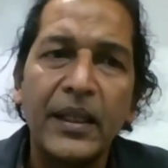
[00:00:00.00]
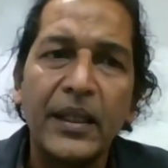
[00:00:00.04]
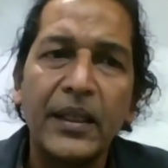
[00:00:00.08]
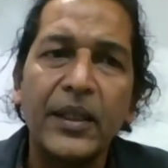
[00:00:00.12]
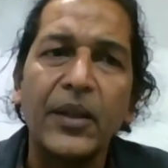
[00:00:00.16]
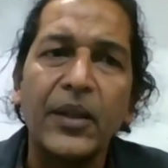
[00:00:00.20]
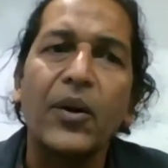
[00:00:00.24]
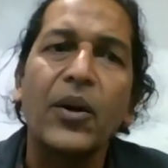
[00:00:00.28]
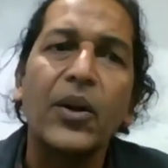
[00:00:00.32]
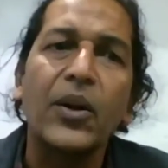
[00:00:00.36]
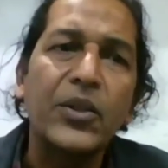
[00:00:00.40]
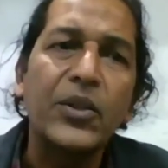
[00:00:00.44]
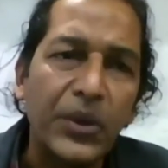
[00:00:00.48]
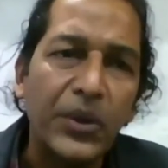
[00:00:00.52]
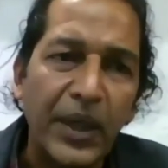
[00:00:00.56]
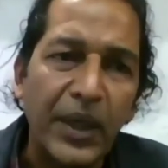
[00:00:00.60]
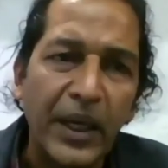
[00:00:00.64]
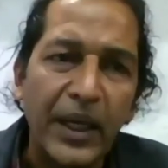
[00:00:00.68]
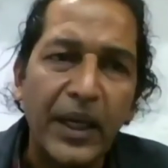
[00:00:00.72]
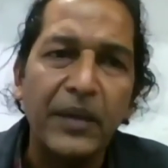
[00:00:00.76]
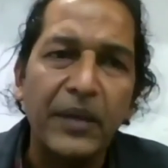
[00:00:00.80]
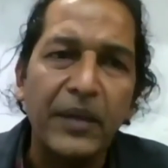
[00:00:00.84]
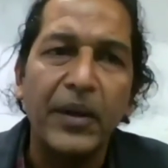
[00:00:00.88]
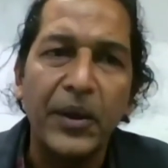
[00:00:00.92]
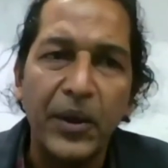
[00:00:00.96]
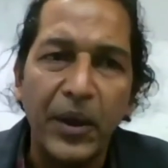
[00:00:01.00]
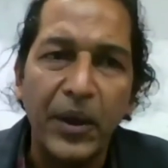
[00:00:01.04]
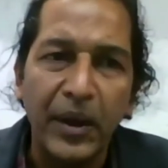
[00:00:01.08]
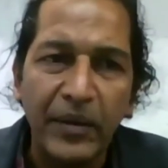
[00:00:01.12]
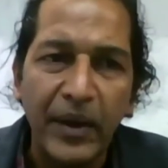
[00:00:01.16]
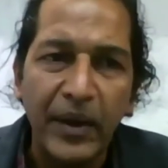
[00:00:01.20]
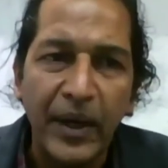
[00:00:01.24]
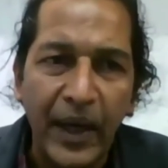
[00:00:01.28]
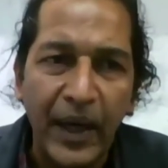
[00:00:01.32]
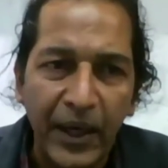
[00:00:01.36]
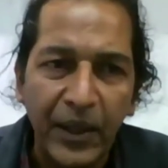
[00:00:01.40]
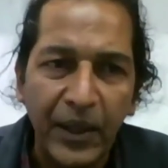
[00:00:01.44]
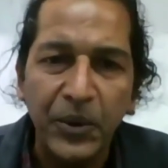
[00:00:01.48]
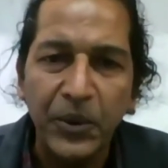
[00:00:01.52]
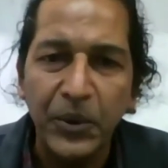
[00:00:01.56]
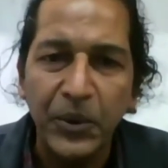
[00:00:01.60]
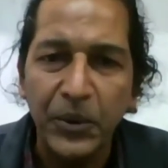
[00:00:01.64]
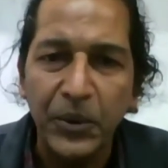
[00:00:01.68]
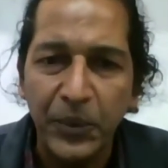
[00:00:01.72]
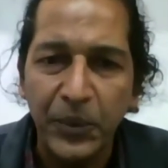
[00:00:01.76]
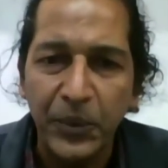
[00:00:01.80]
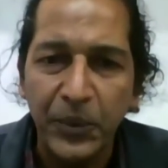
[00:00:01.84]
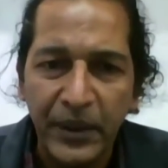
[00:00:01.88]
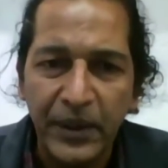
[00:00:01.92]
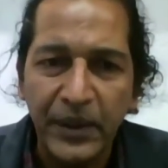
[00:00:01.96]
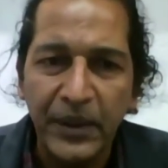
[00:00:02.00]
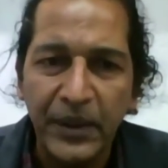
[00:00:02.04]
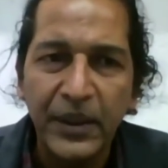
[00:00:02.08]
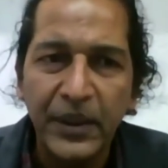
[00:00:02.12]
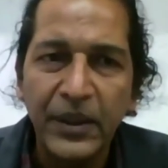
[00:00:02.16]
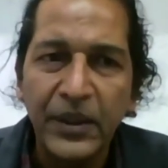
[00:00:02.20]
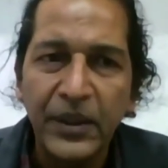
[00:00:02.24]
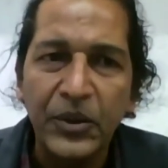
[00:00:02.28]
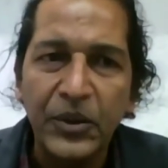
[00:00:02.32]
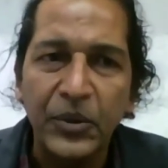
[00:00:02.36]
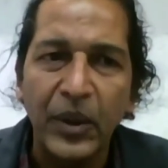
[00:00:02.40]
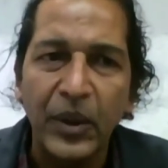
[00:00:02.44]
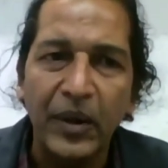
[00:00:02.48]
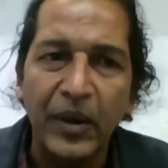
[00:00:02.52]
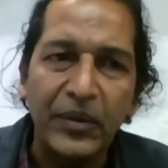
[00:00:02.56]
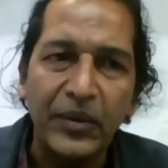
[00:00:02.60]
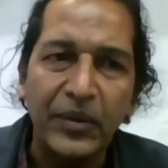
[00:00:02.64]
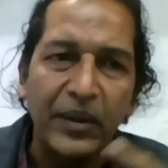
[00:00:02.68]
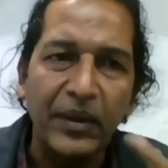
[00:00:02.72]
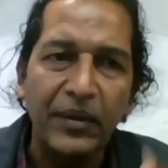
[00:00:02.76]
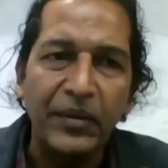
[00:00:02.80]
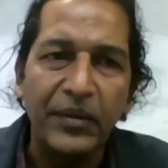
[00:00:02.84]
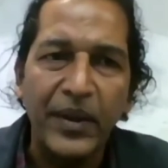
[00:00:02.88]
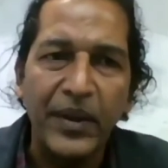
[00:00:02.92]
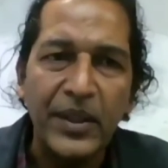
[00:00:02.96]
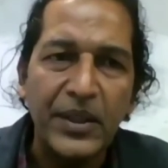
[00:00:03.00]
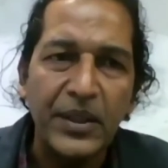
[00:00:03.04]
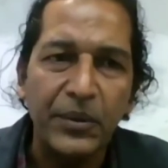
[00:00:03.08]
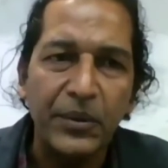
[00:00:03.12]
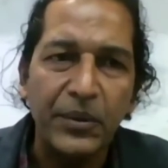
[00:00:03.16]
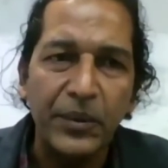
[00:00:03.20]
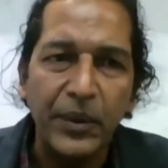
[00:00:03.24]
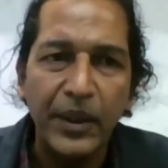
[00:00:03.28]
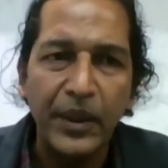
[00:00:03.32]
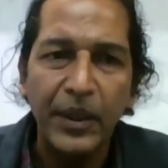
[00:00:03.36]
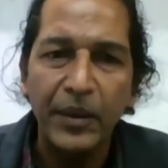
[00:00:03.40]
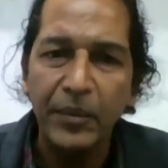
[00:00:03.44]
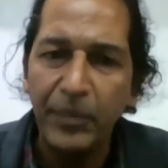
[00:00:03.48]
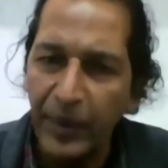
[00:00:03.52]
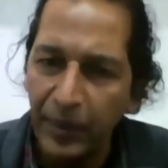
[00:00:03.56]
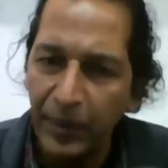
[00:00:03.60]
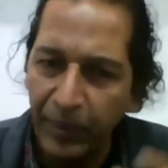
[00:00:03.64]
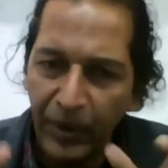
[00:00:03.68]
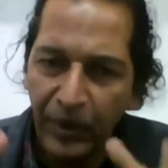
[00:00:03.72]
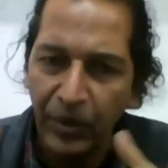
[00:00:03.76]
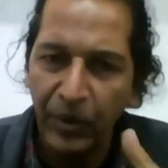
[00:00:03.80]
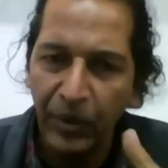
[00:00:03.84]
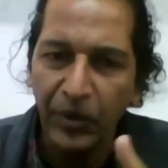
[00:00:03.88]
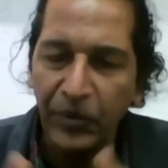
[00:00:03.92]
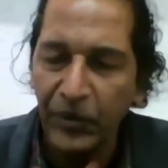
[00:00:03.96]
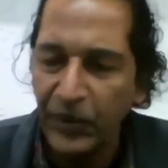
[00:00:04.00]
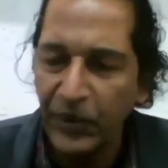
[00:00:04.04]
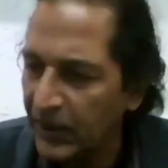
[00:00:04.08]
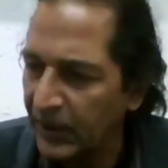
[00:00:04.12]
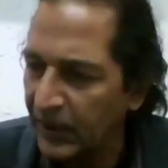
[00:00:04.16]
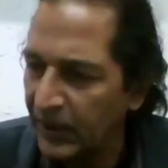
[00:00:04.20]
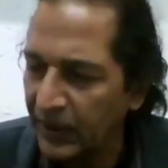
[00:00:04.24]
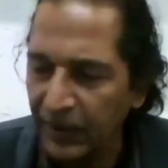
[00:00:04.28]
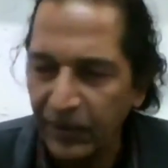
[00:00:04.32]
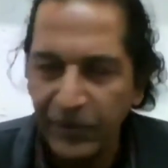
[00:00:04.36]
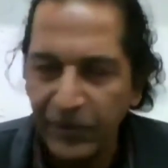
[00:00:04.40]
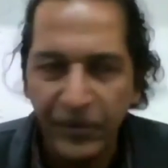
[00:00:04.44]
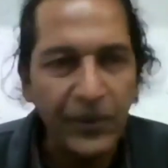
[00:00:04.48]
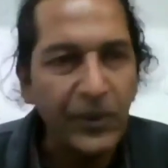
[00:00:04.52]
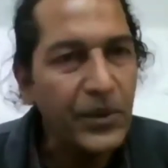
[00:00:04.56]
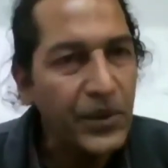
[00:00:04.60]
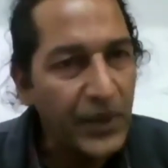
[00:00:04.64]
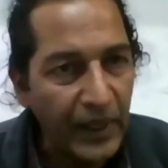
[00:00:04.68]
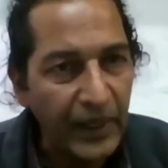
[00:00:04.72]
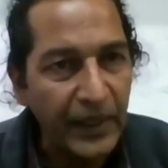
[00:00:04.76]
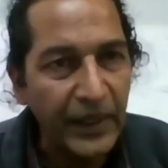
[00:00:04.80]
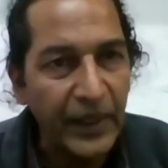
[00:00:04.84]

they're also taken when you have a hangover. So after a festival, people go for certain foods like